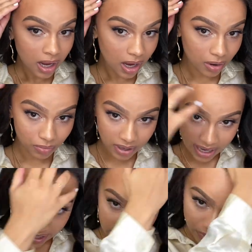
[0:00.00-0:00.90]
All
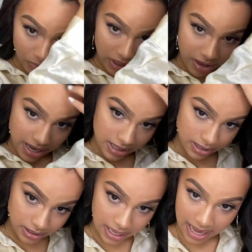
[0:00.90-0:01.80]
right, we are at the
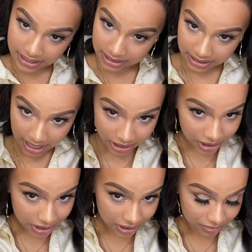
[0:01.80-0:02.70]
last
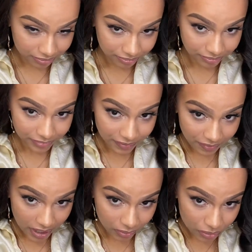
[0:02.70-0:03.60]
section, the
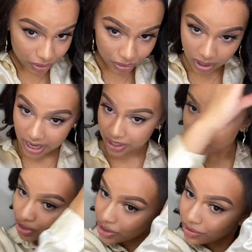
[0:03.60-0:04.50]
final
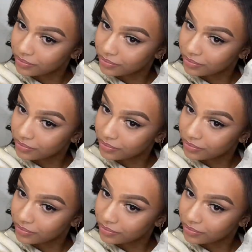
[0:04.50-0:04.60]
stretch.